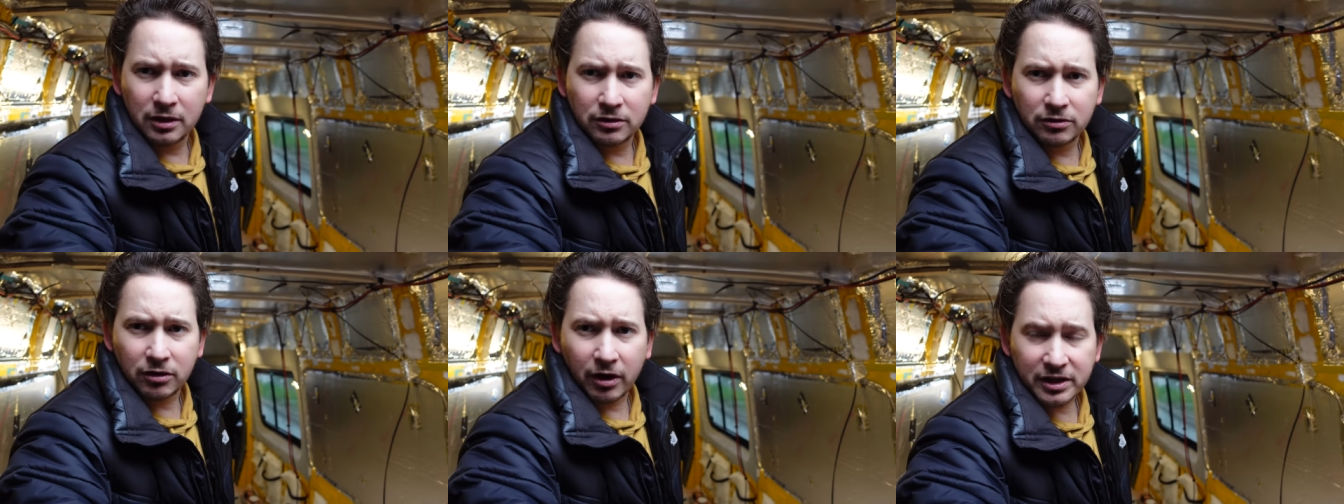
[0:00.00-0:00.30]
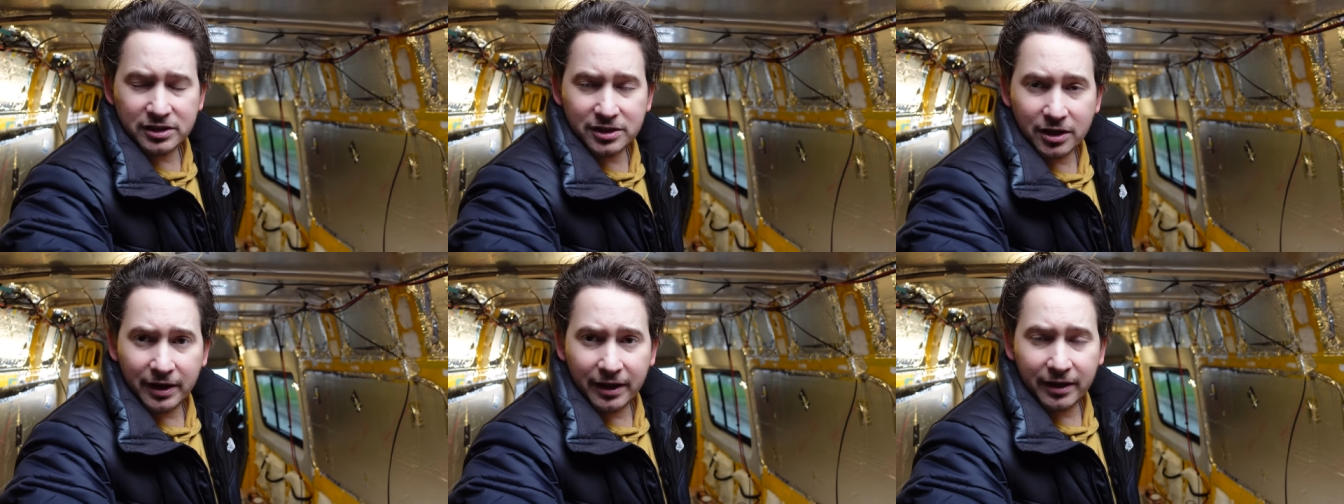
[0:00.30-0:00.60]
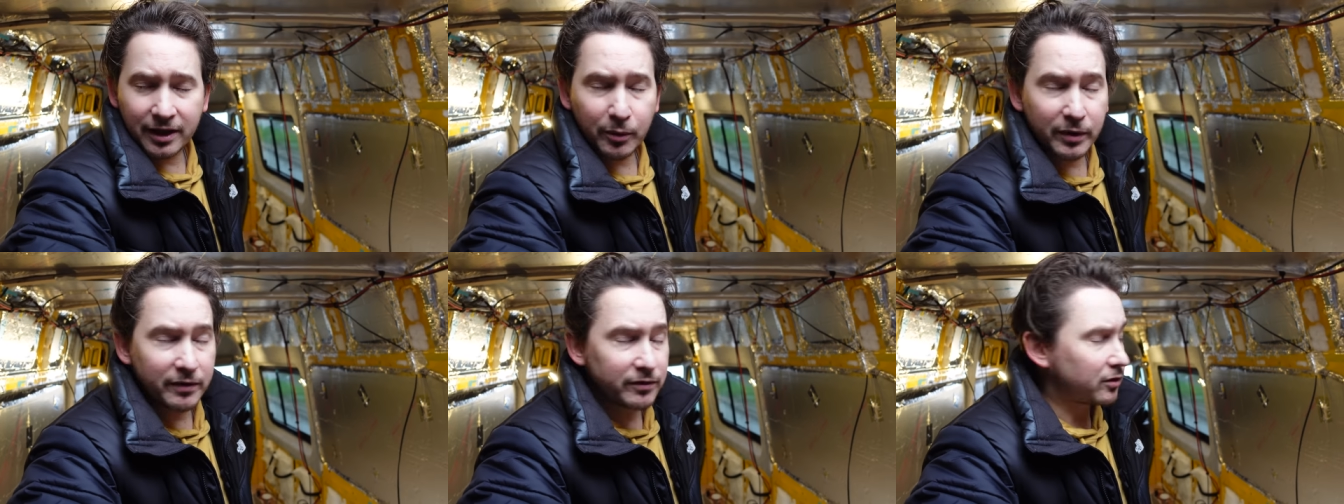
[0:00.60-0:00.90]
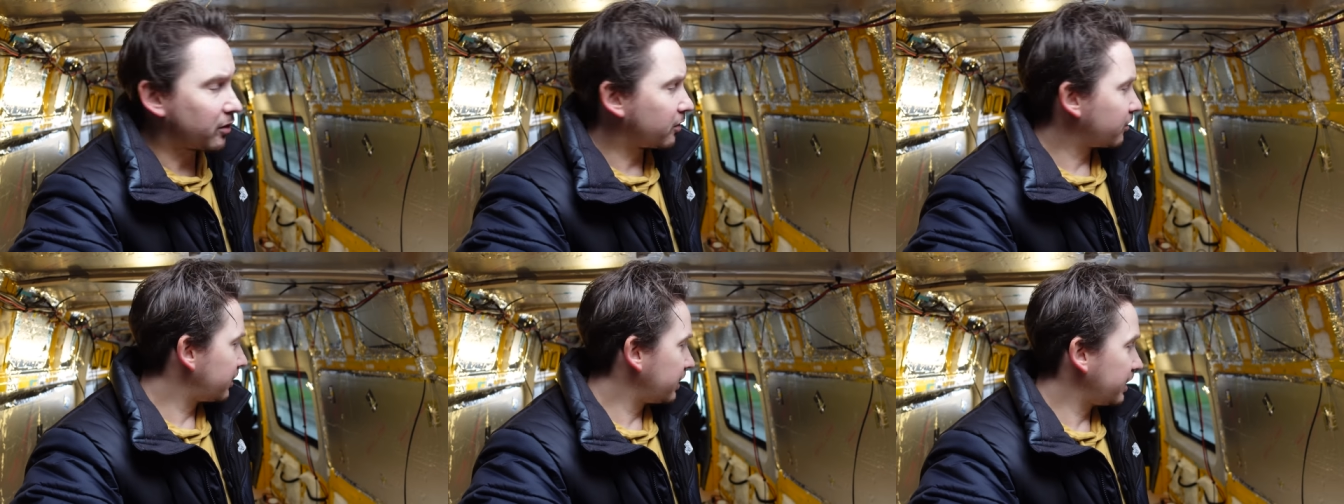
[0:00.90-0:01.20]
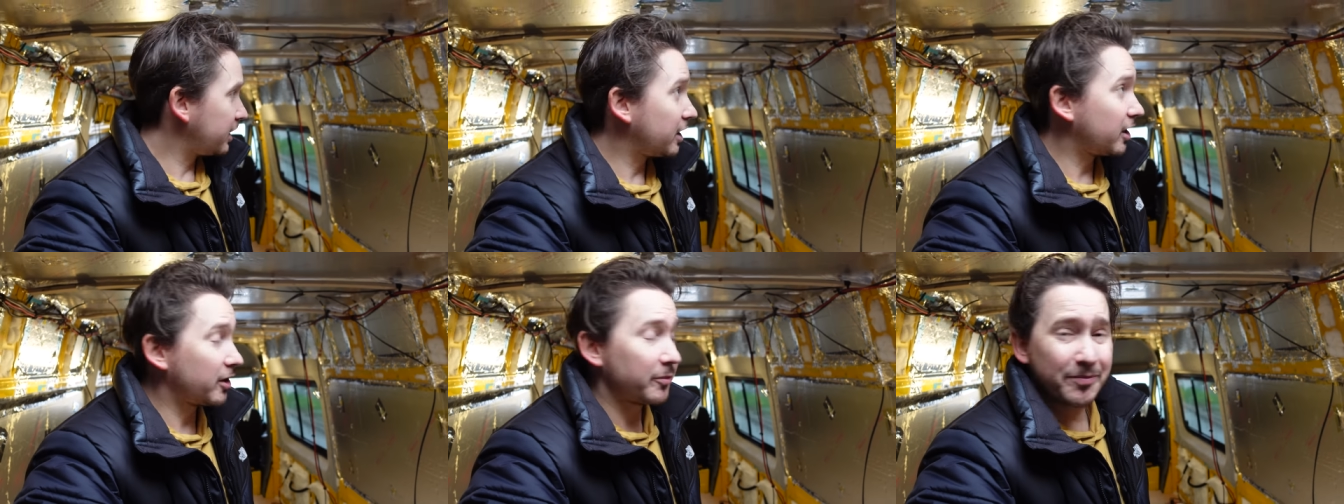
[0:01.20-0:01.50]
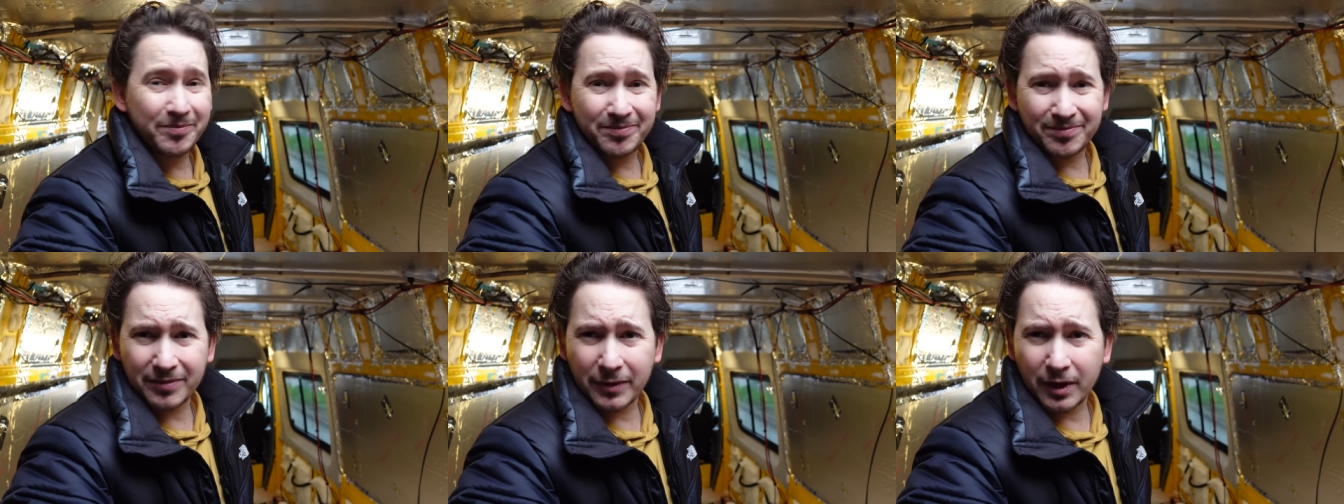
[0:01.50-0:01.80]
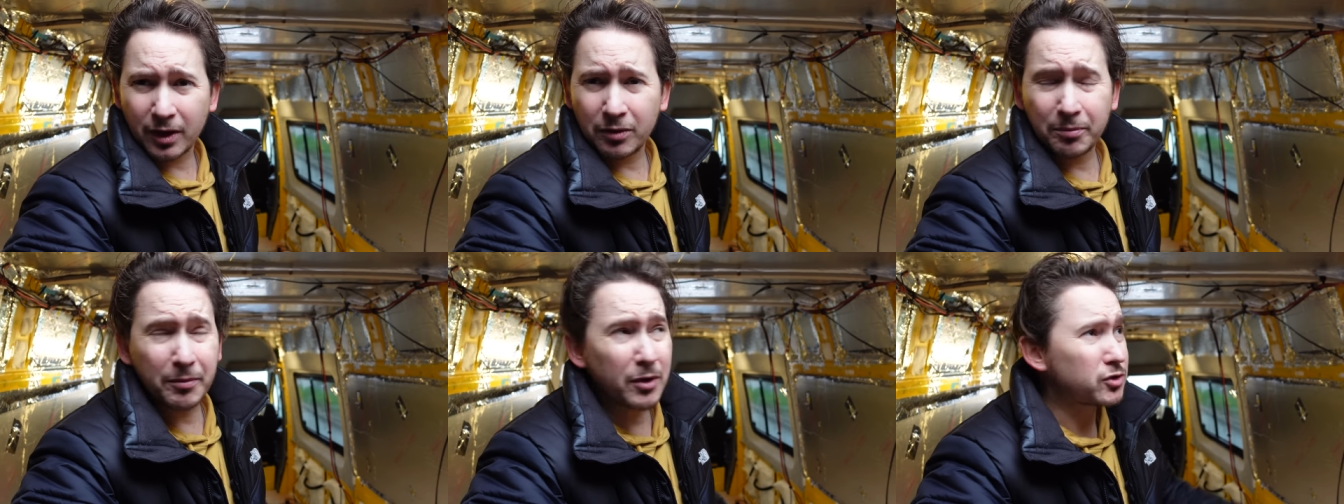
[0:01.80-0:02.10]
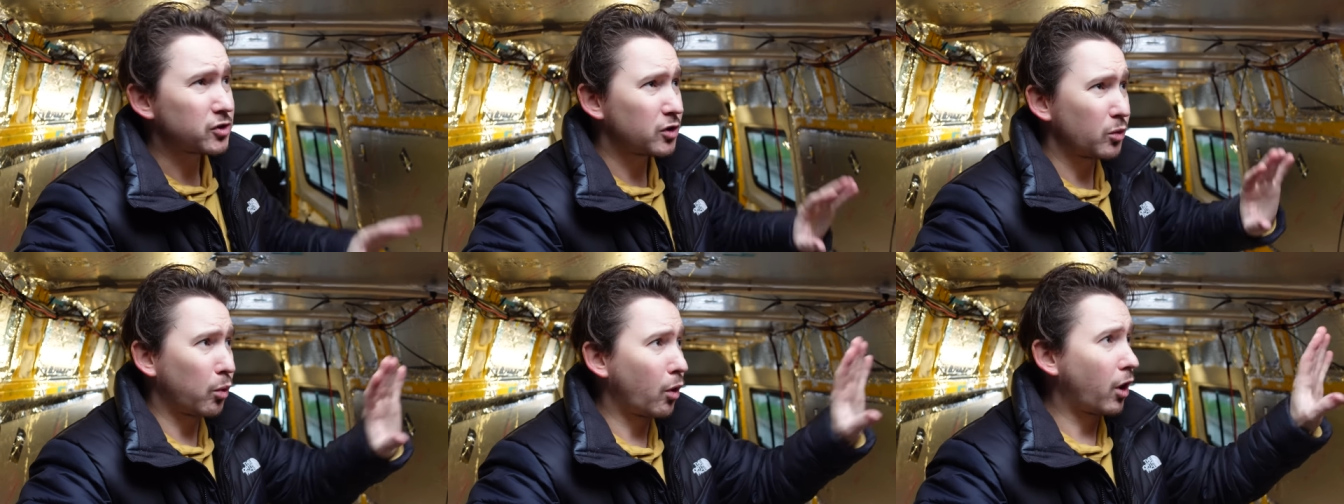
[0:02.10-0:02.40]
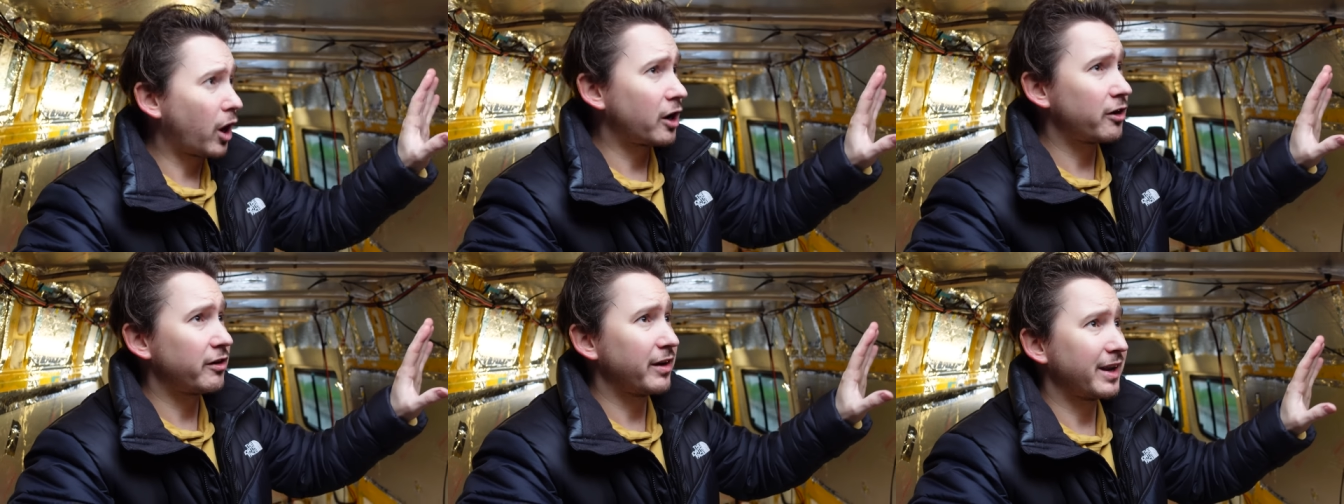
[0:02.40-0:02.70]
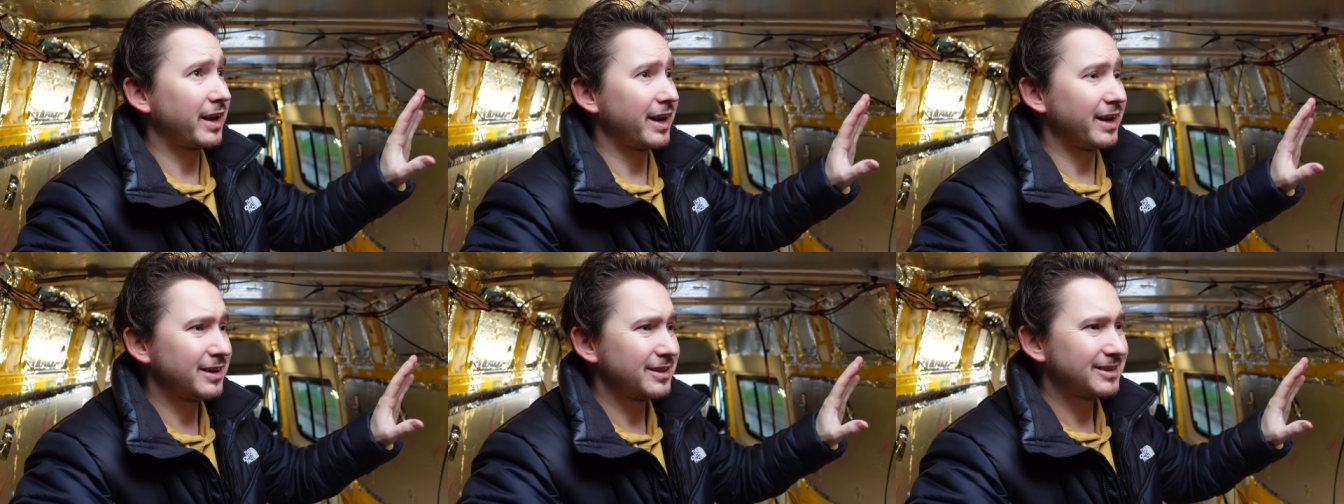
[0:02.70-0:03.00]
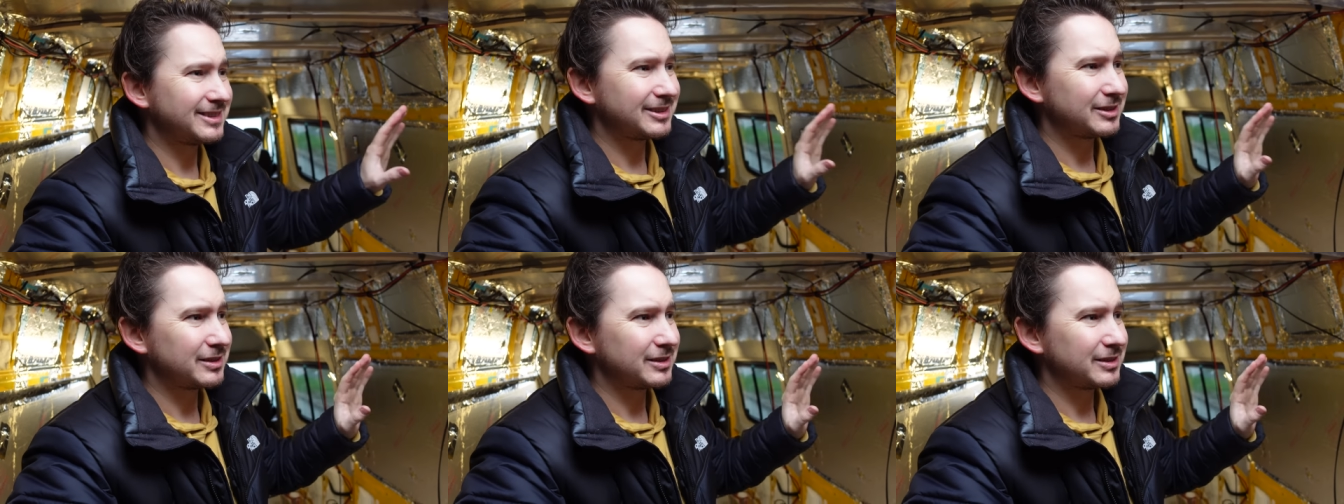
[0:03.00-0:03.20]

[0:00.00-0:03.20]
Right, so now that we've got the most of the wiring in,